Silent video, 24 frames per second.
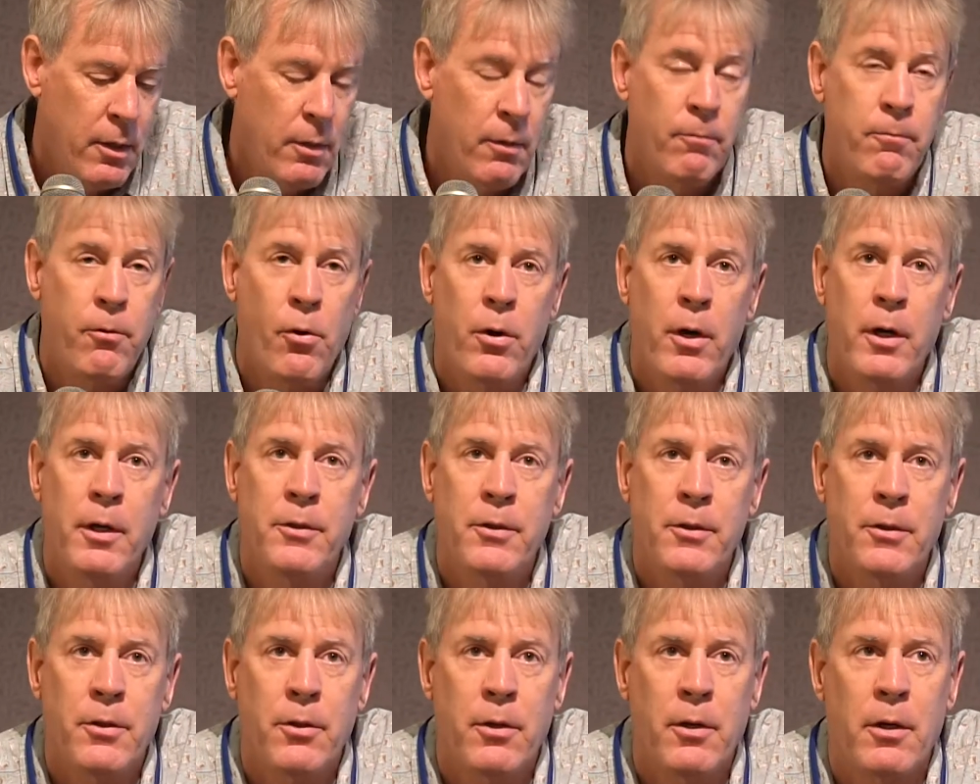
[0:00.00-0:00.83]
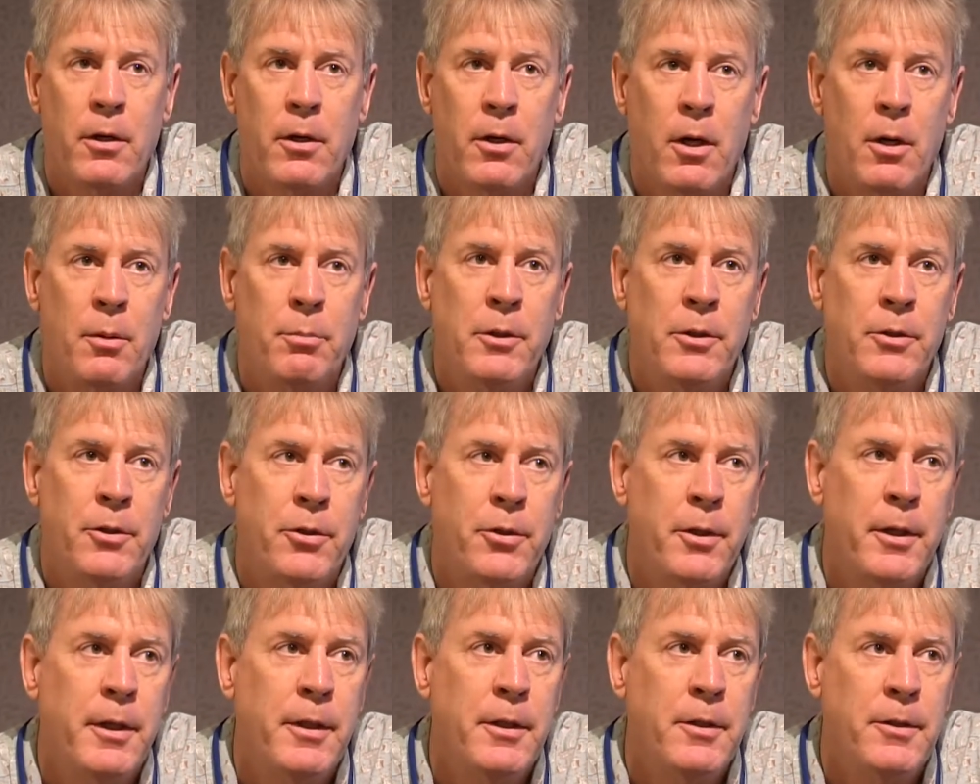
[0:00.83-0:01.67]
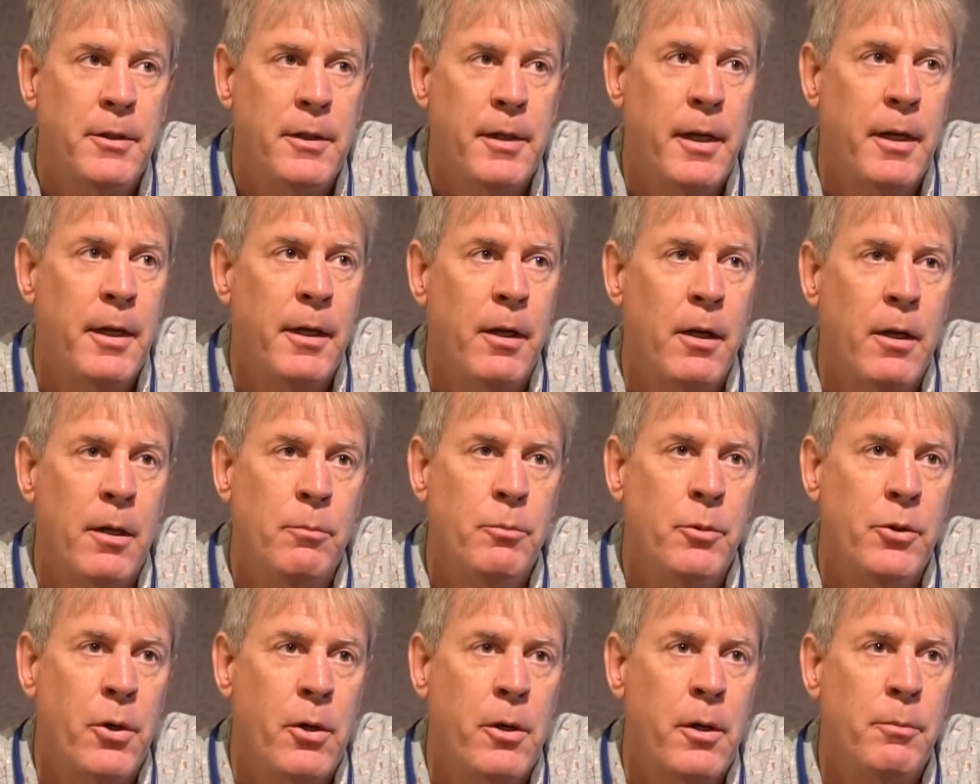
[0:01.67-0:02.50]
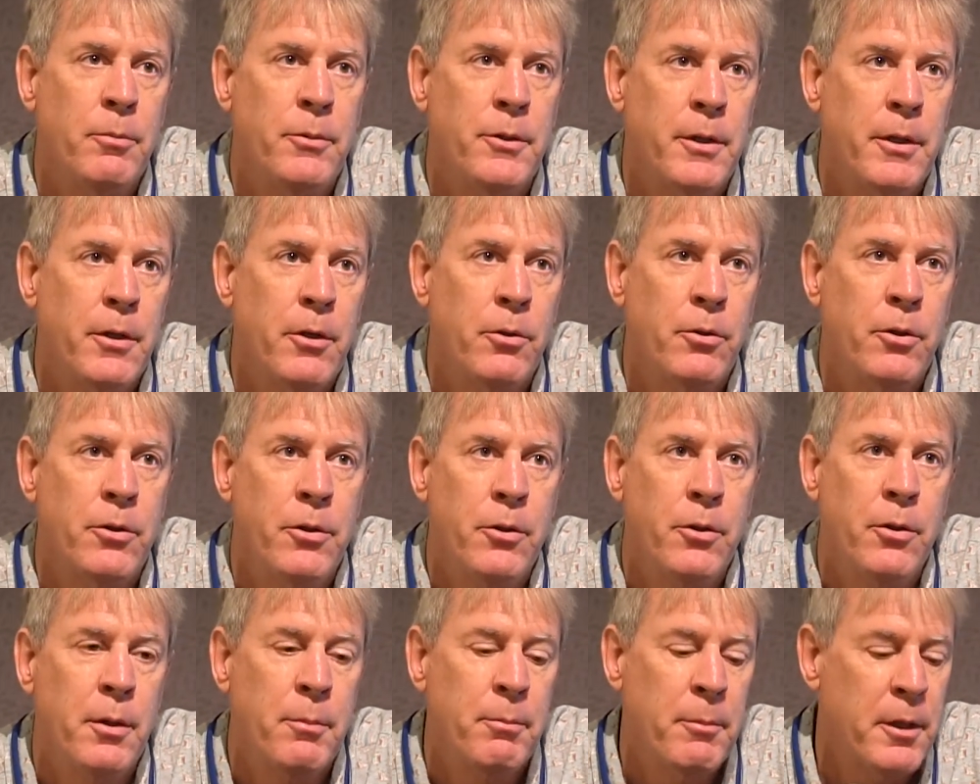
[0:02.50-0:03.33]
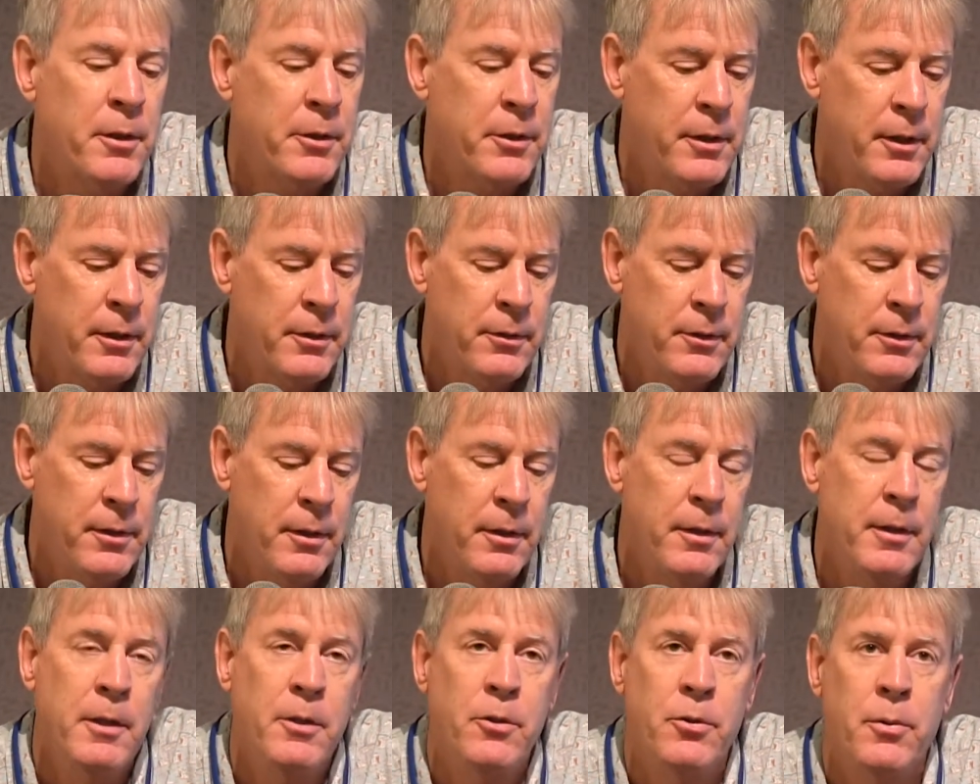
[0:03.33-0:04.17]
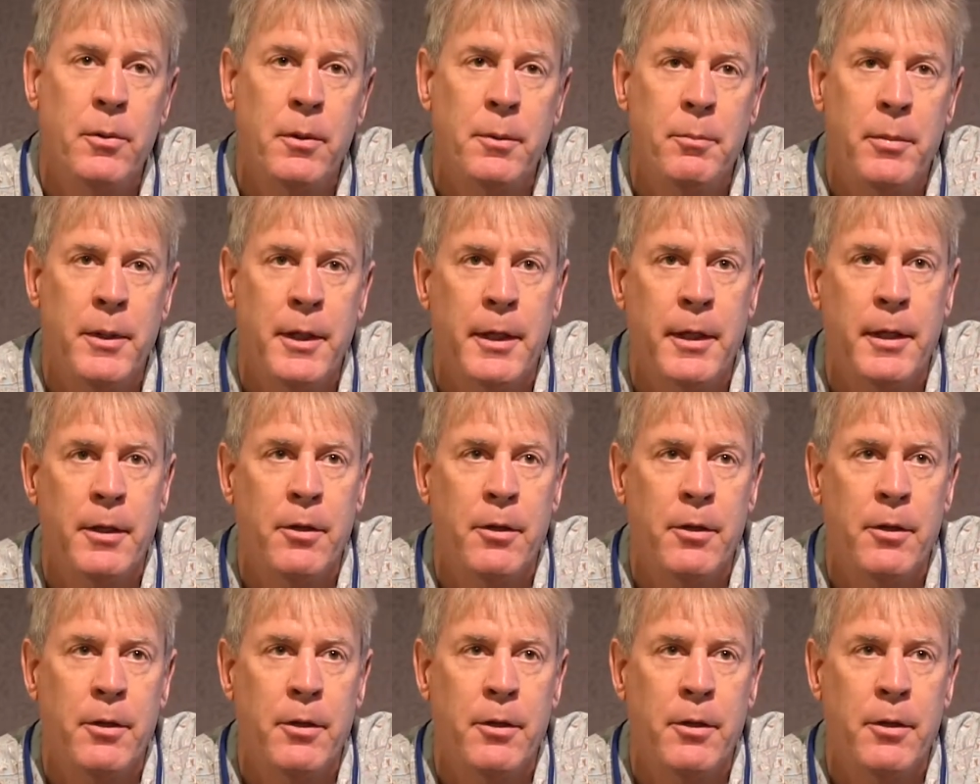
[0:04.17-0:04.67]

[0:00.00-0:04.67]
forest or urban trees that absorb CO2 emissions, and these would be